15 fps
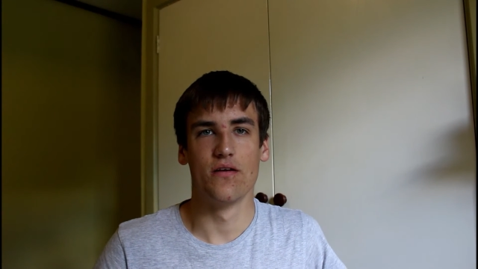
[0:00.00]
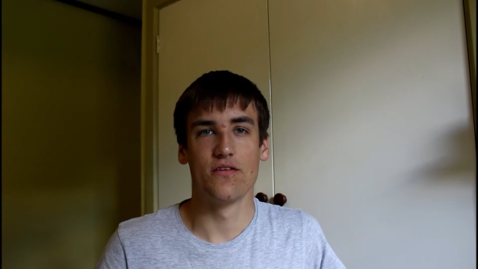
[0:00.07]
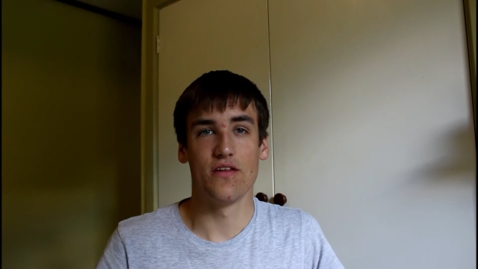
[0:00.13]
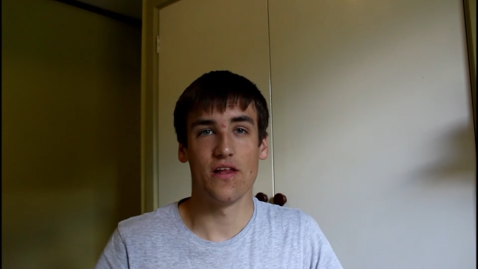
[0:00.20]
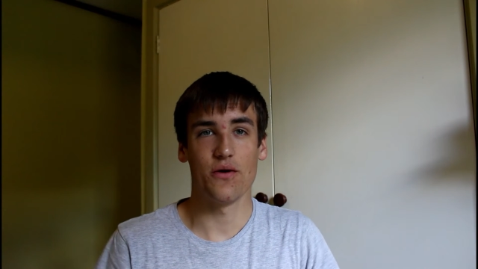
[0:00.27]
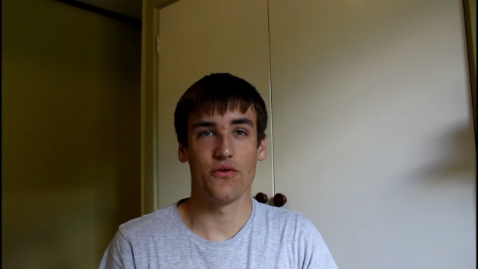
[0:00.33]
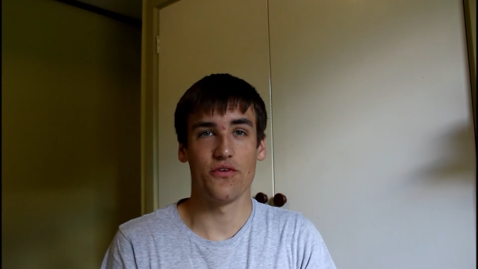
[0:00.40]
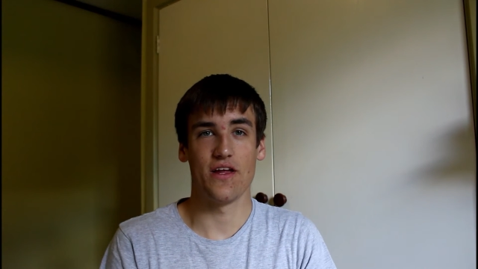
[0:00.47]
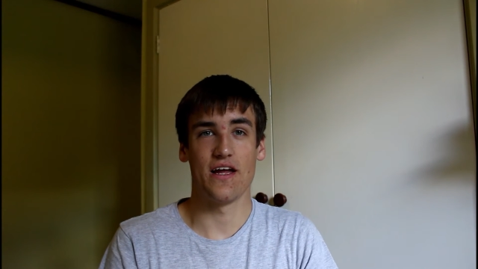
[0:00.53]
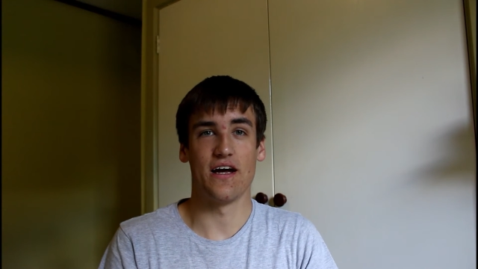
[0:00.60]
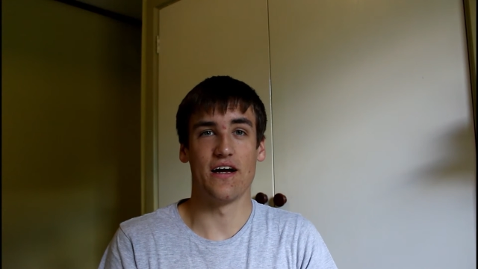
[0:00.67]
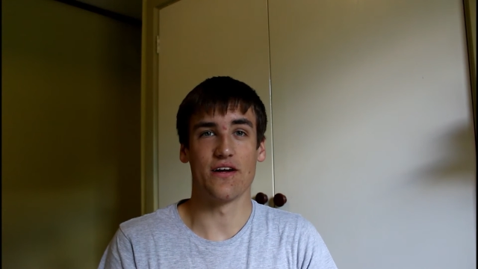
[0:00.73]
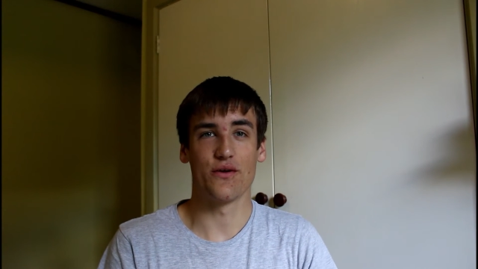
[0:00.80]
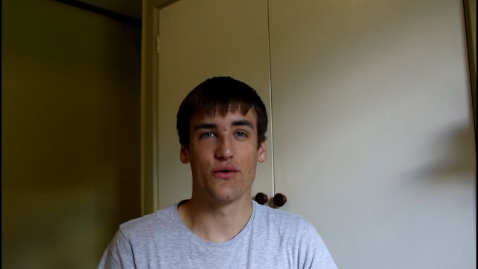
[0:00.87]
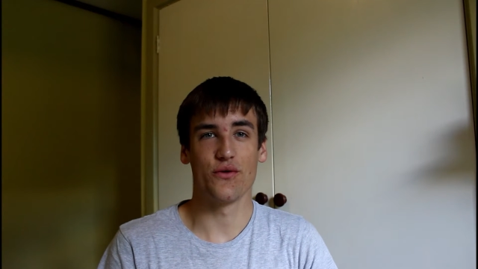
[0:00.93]
So that was
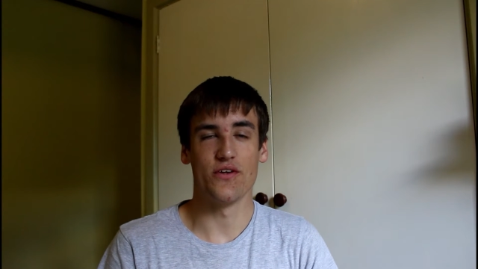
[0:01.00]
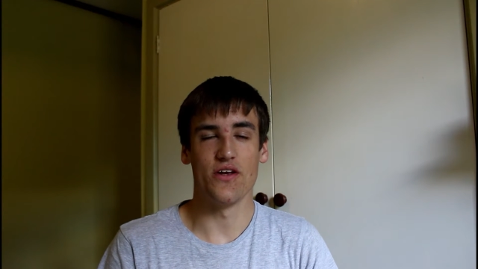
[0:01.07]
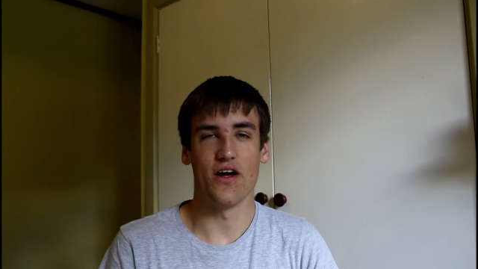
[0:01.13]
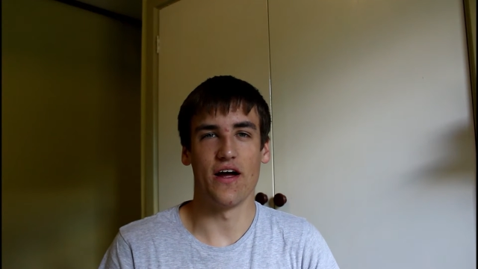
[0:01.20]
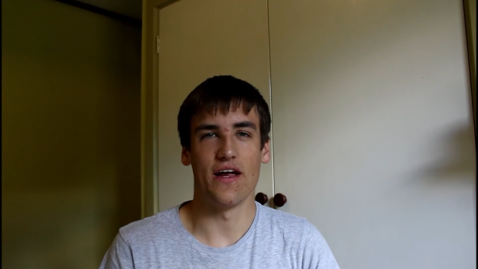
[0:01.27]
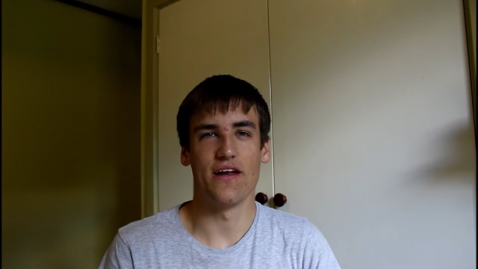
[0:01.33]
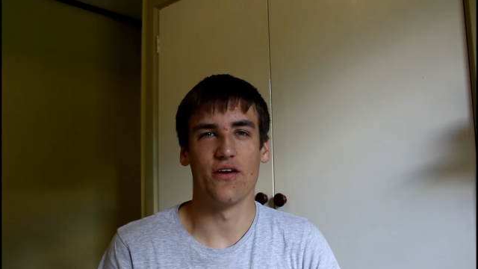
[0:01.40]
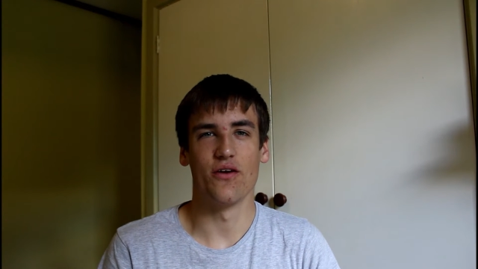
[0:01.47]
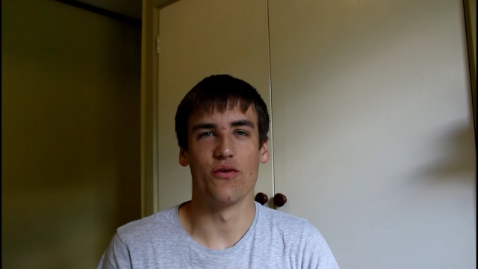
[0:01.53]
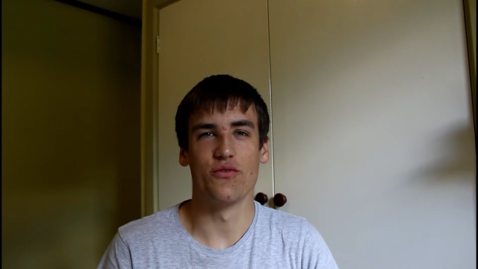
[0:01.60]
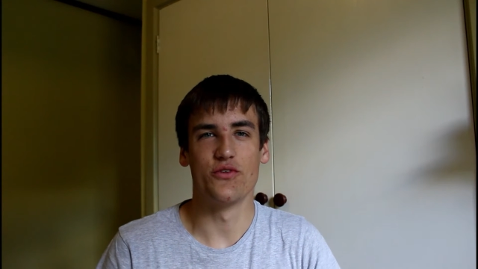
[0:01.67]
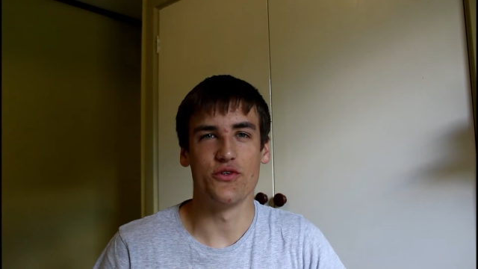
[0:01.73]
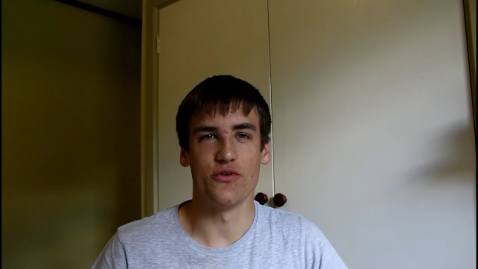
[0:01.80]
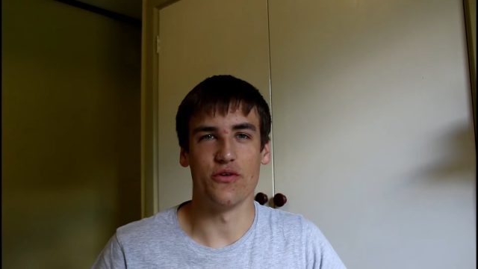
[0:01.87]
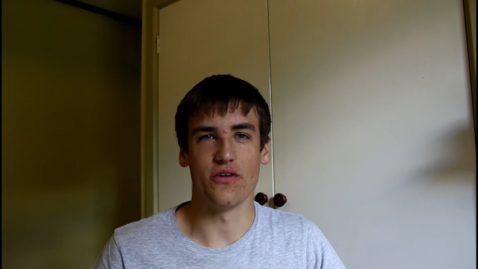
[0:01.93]
our good night
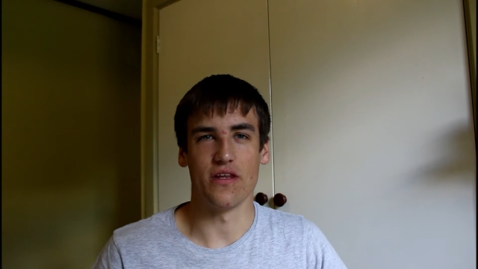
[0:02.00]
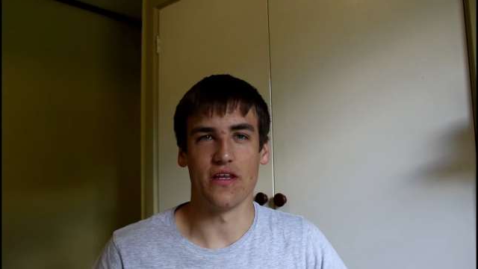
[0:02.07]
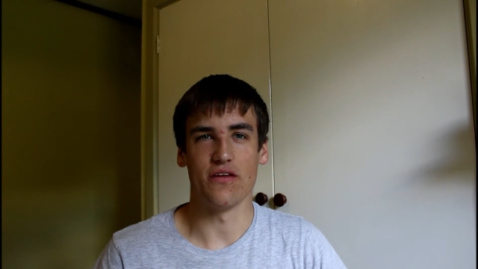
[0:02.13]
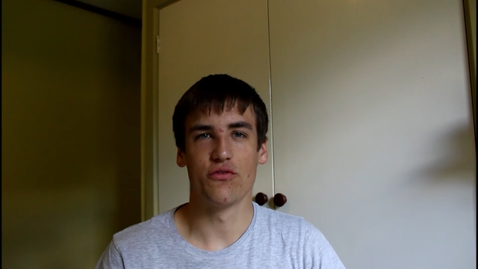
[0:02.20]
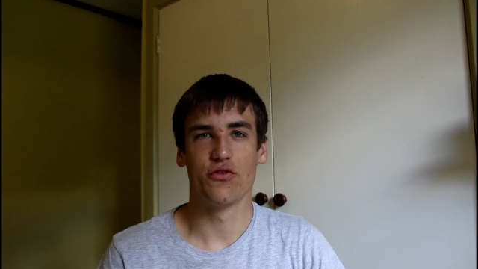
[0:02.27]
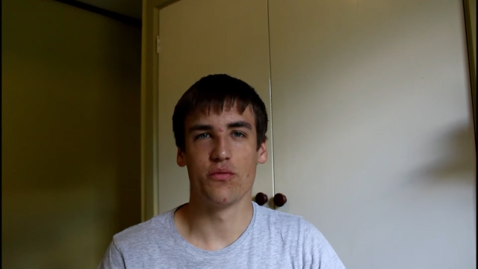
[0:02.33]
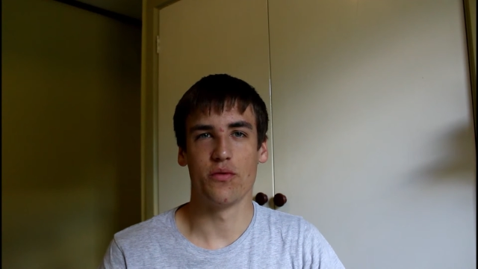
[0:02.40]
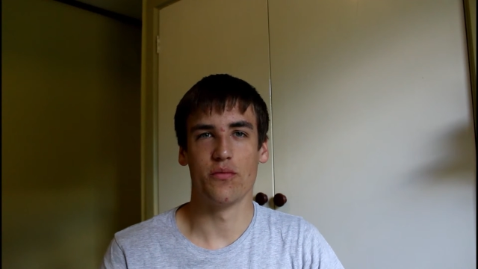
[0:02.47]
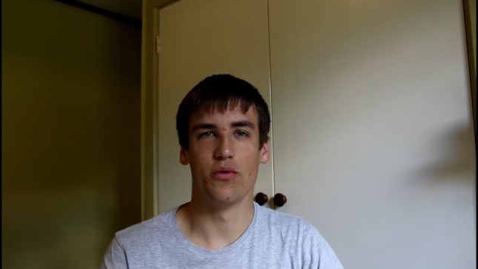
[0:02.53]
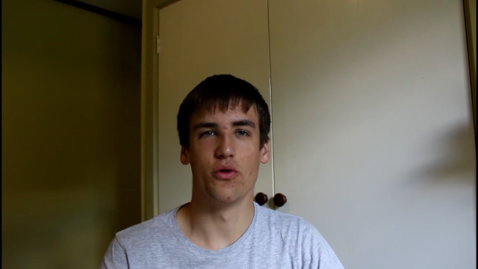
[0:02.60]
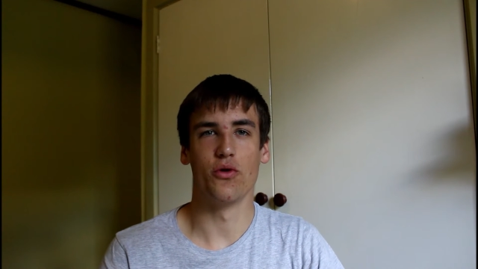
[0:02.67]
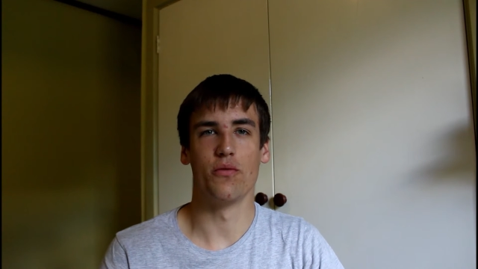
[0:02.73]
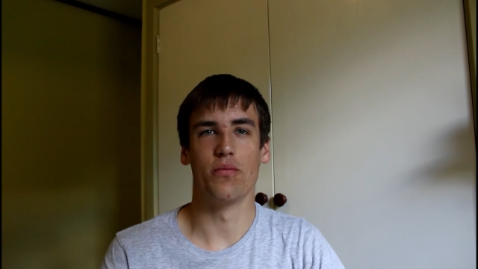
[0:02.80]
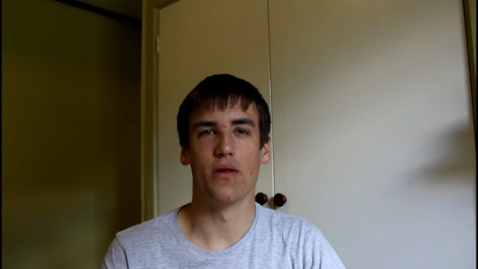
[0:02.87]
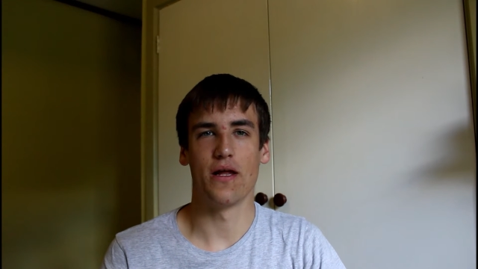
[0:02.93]
of shooting the Super
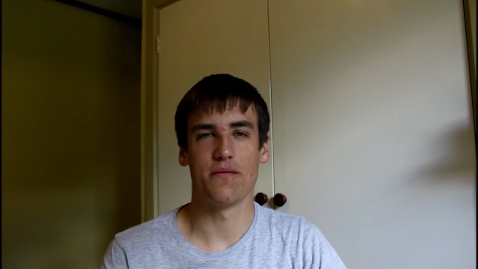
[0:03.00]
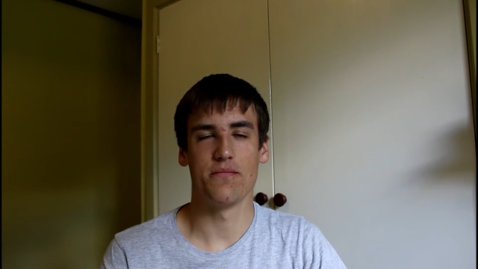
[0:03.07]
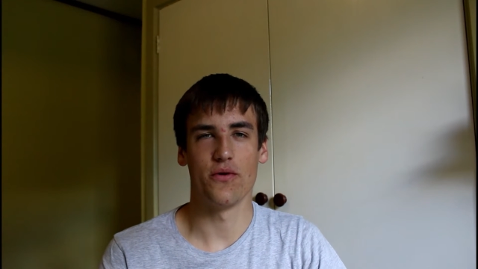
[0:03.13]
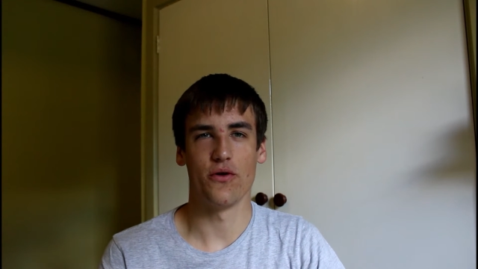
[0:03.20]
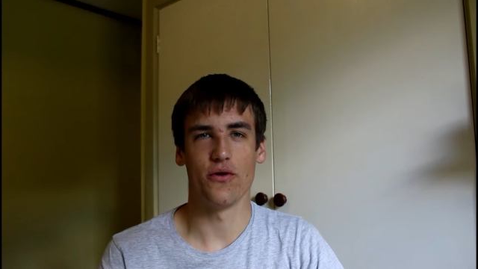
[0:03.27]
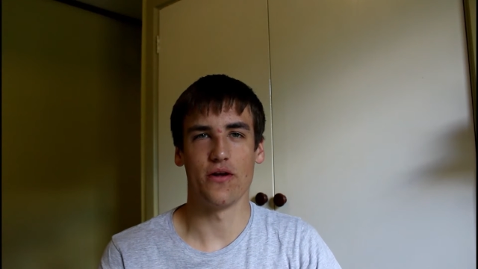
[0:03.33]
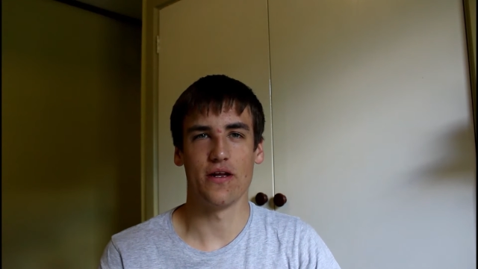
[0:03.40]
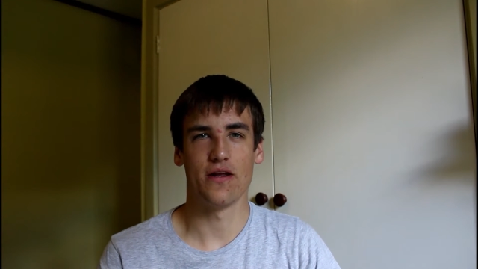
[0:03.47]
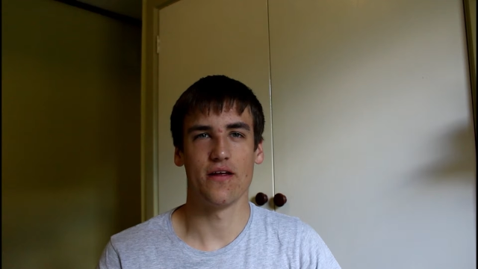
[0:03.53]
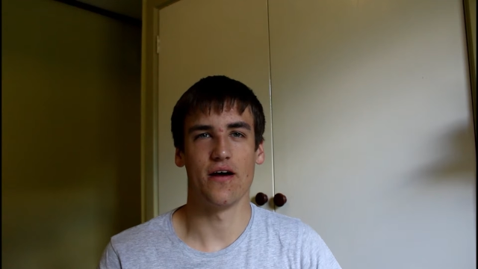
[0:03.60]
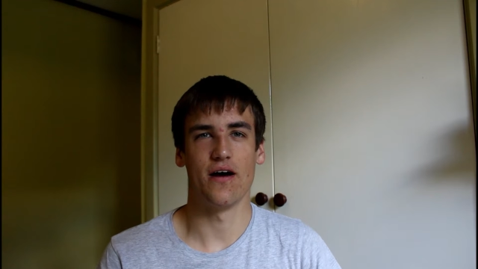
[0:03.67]
Blue Blood Moon.